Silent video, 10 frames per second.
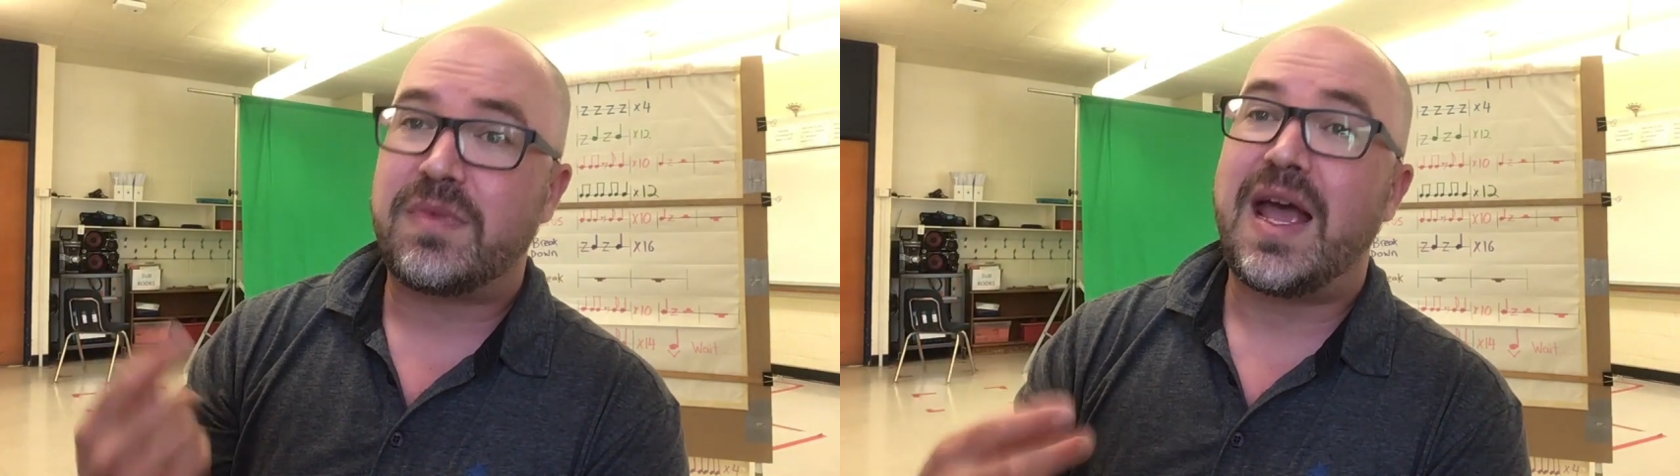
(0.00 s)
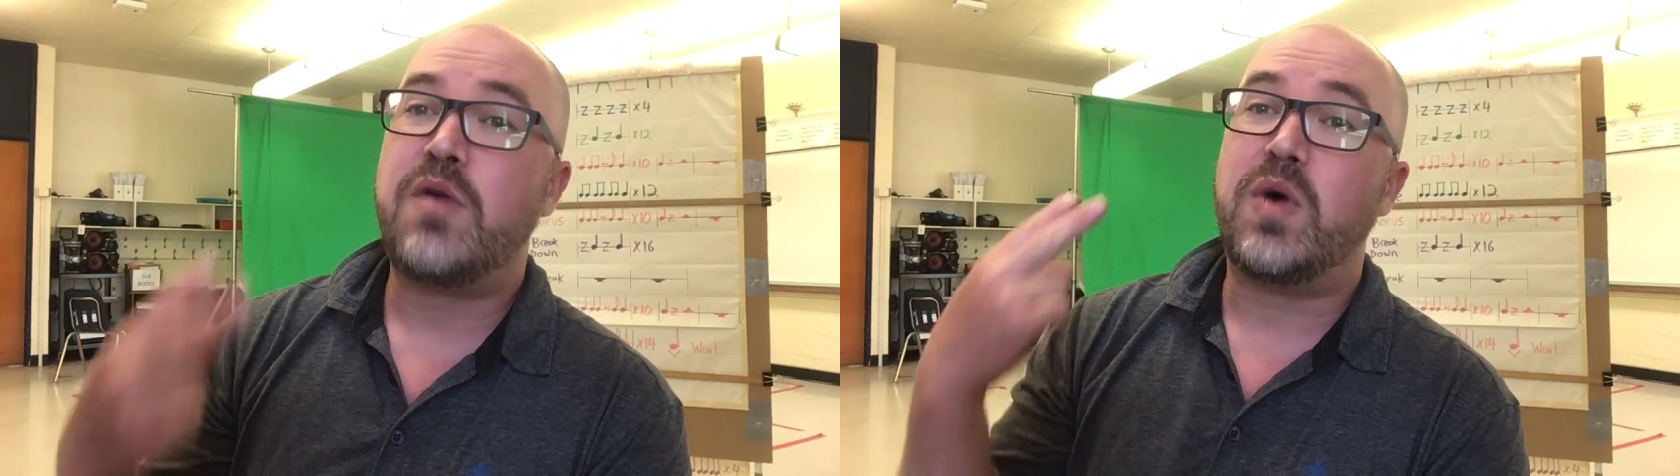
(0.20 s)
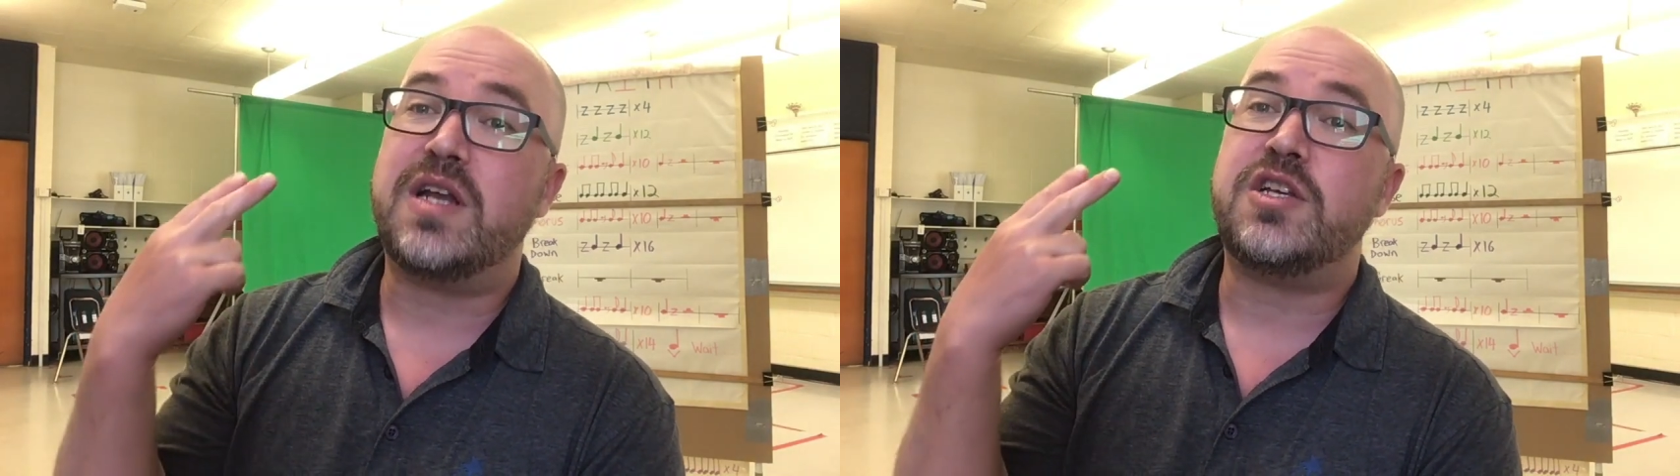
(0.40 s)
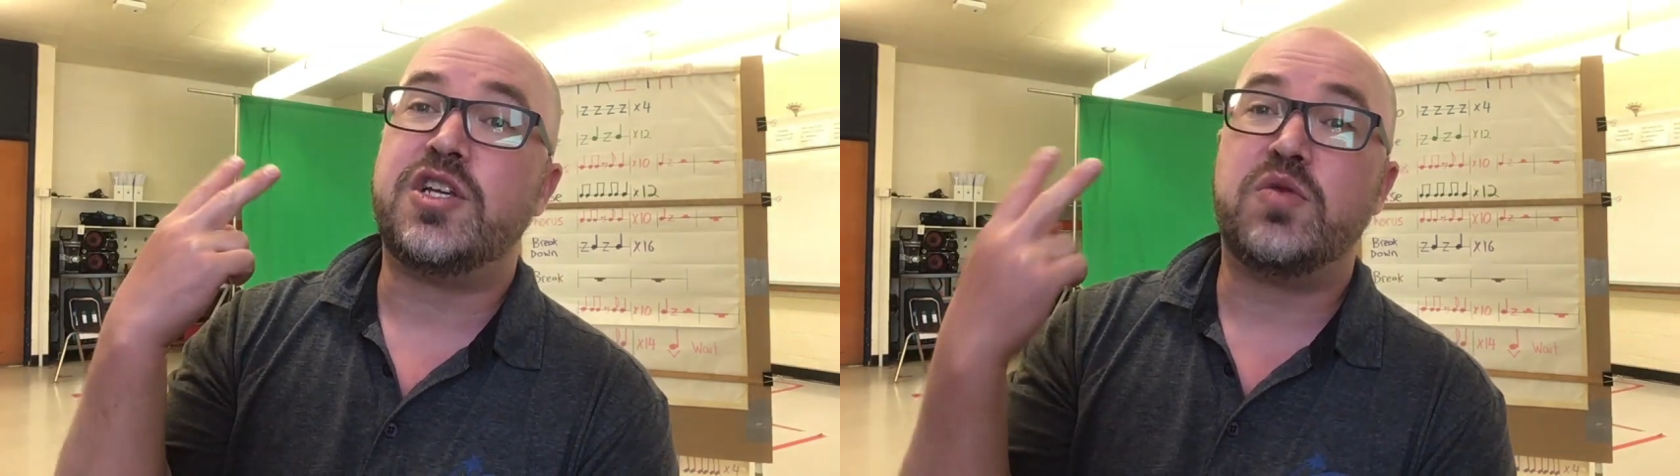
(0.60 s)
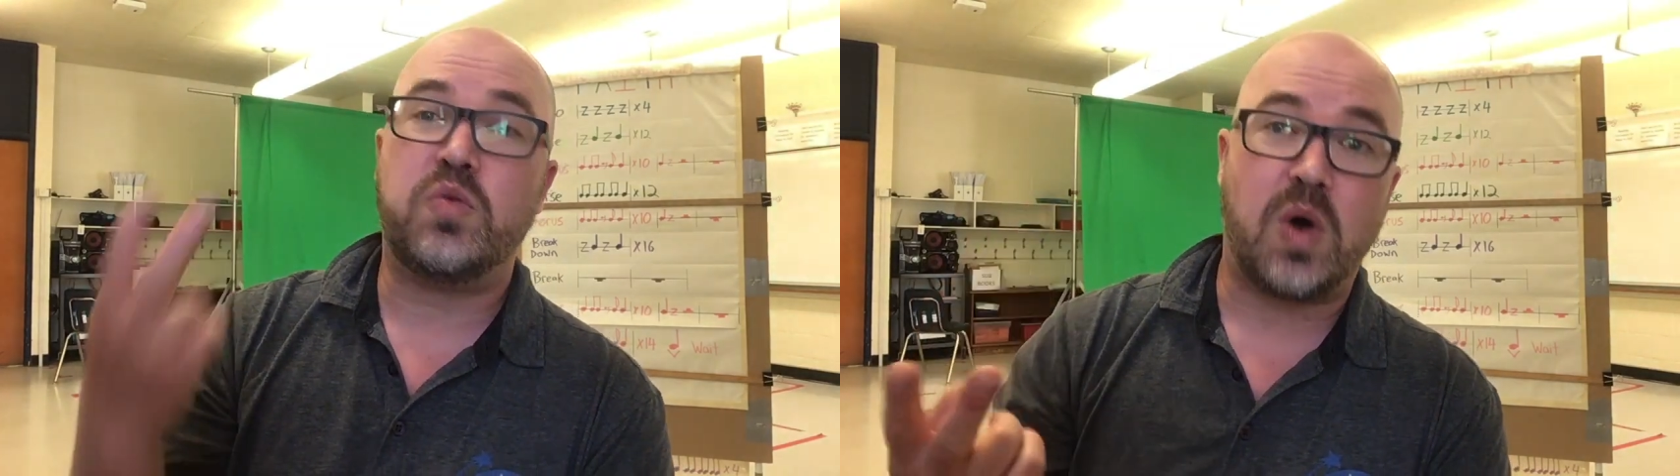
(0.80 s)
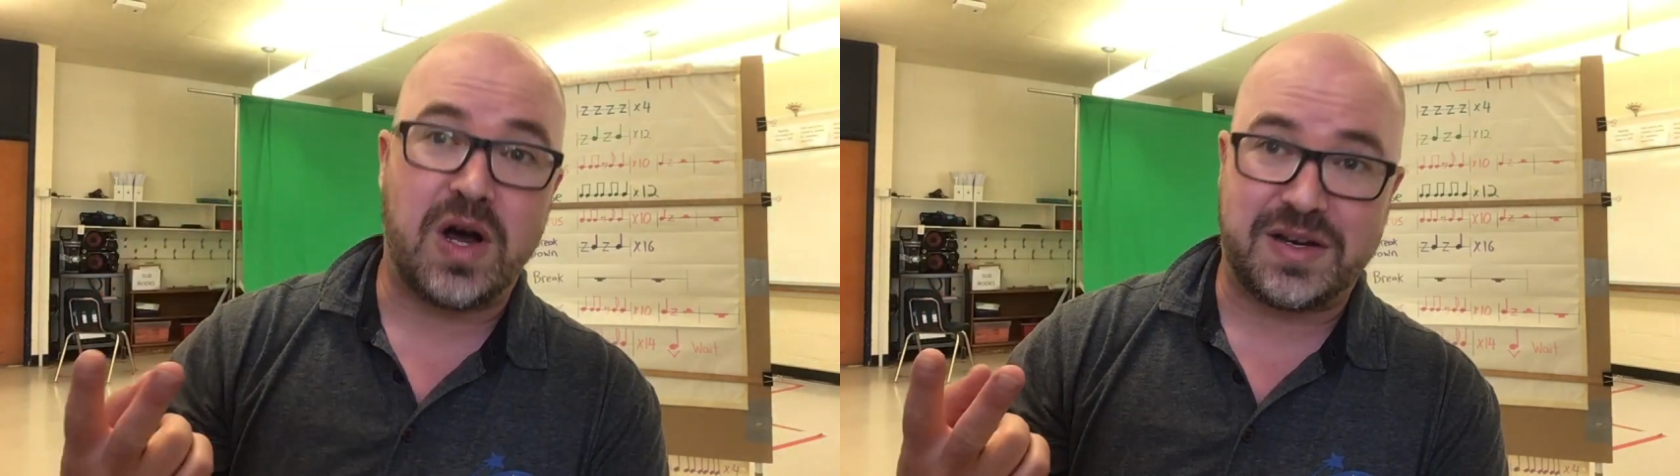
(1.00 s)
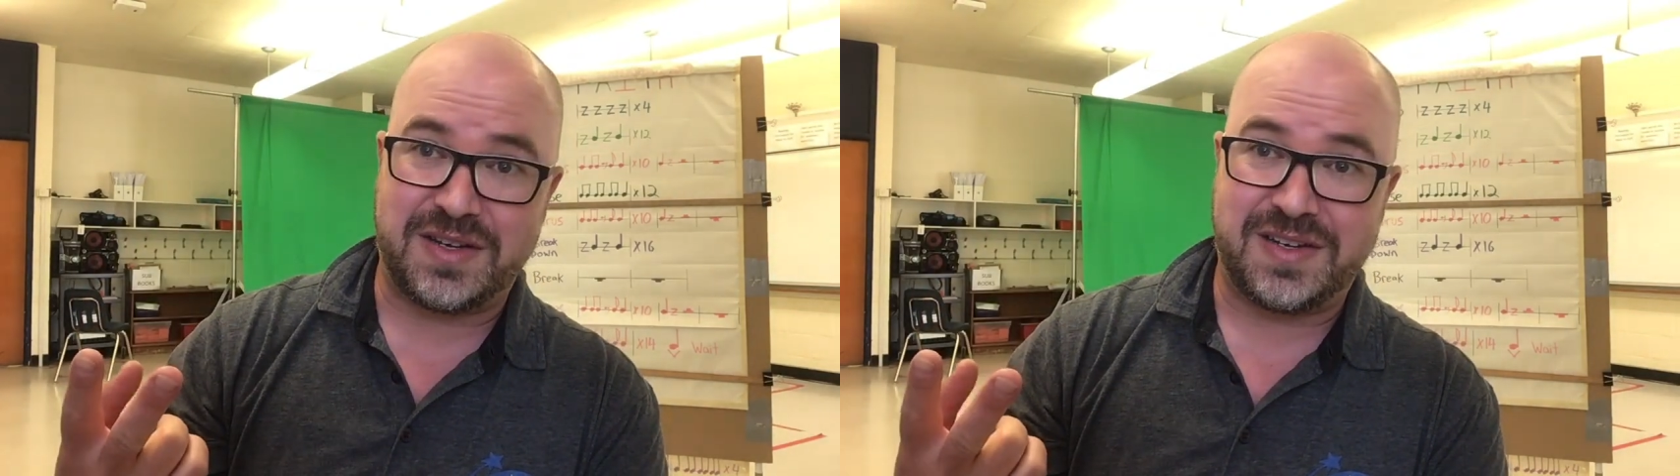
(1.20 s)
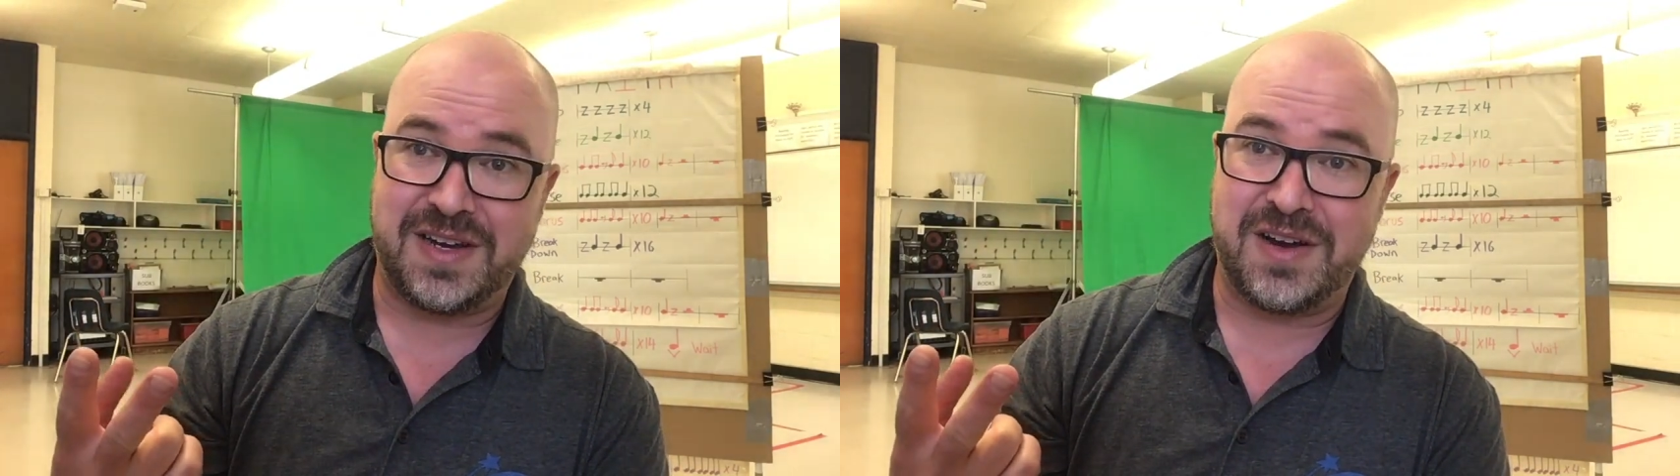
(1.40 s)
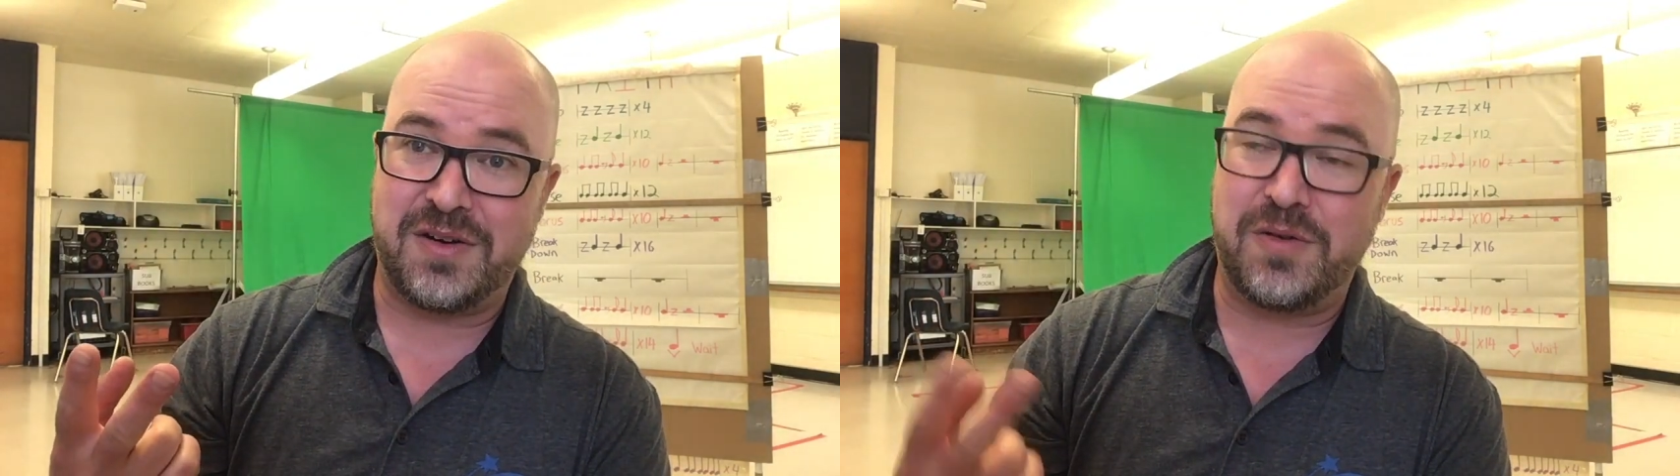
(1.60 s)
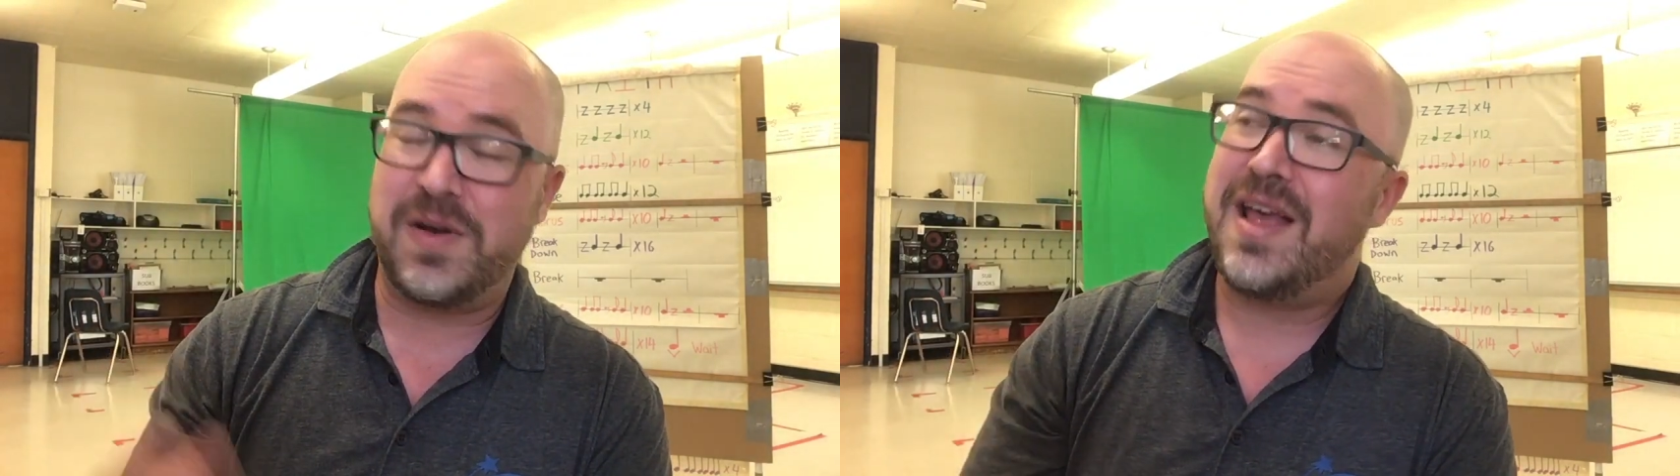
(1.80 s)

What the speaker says: And what do you want to know?